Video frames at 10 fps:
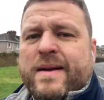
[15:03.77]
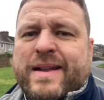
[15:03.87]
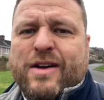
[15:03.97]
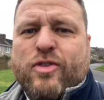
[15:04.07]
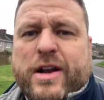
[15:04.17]

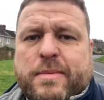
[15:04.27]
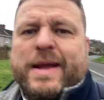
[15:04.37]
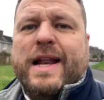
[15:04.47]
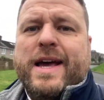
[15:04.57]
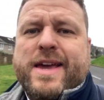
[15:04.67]
Now running a bit
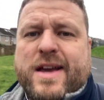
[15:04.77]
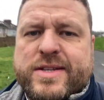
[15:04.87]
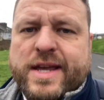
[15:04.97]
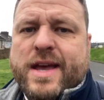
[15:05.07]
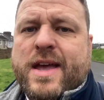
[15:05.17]
late because
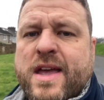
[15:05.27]
it